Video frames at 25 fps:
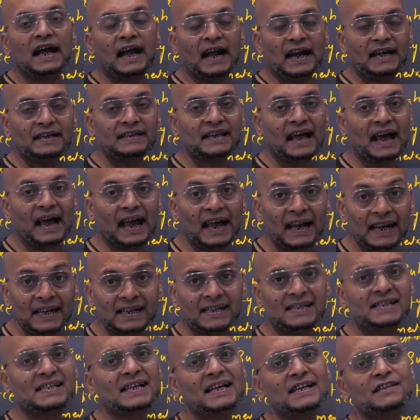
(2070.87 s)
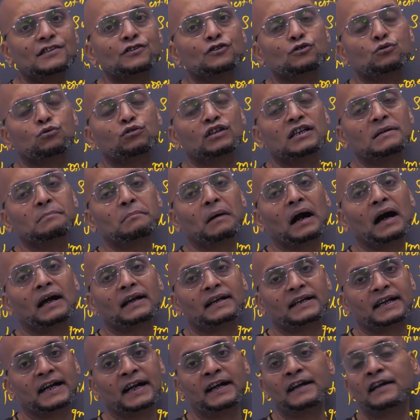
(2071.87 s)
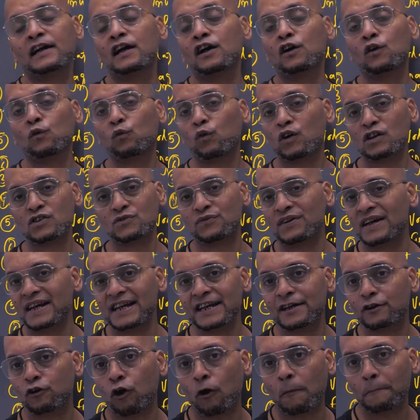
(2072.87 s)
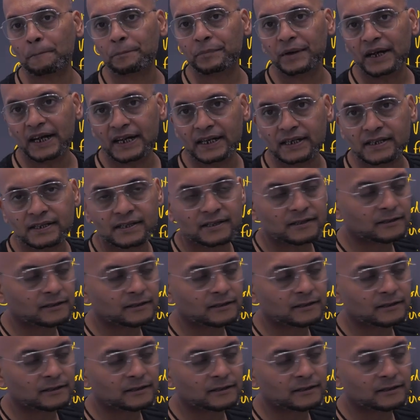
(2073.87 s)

and the access to the market was very complex.